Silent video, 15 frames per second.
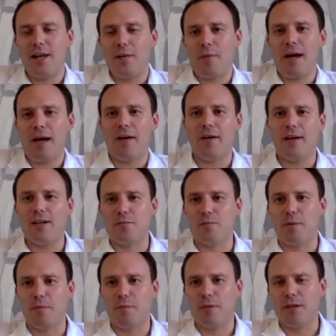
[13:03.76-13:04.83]
a pair each,
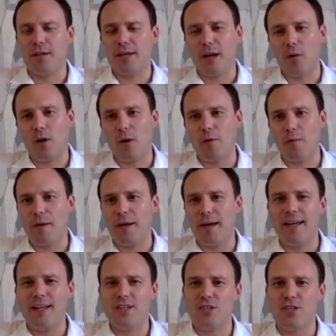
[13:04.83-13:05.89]
but you can get away with a pair.
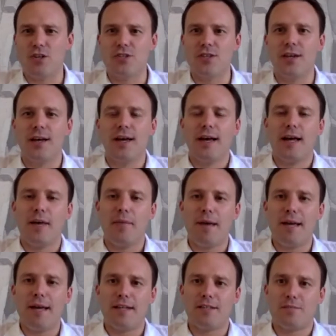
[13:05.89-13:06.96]
It
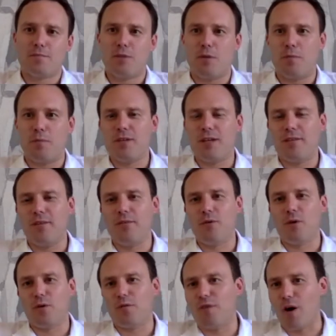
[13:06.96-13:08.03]
makes, particularly if you've got
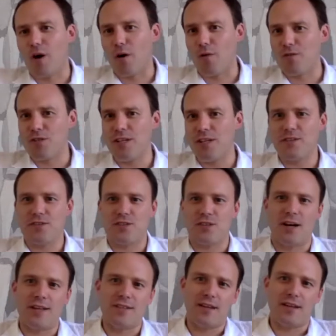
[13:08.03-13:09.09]
a far off cheetah
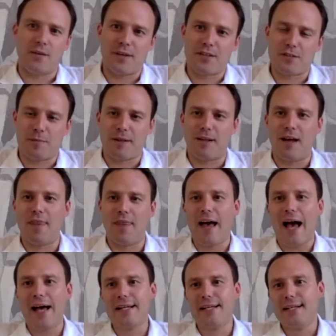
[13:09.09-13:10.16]
sighting or something like
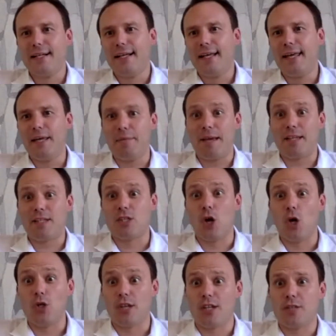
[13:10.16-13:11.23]
that, it makes
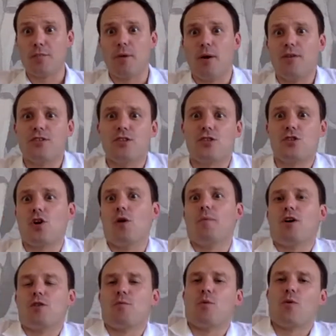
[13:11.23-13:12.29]
those experiences so
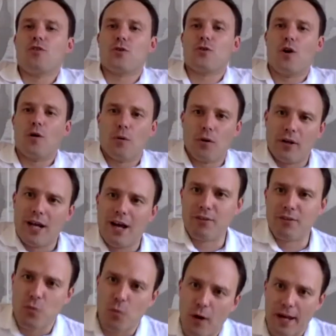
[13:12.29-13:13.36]
much more enjoyable than having
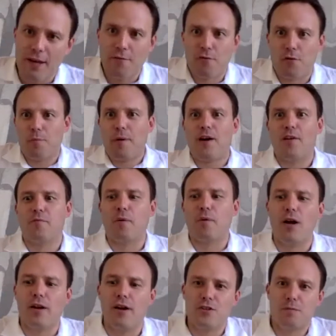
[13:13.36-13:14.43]
to wait for a pair of
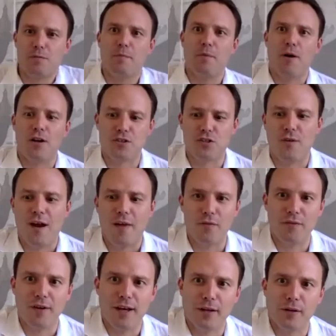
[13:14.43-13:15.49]
binos to be passed around
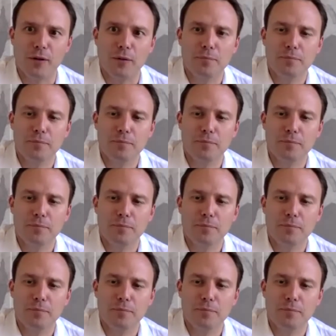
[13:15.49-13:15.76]
the vehicle.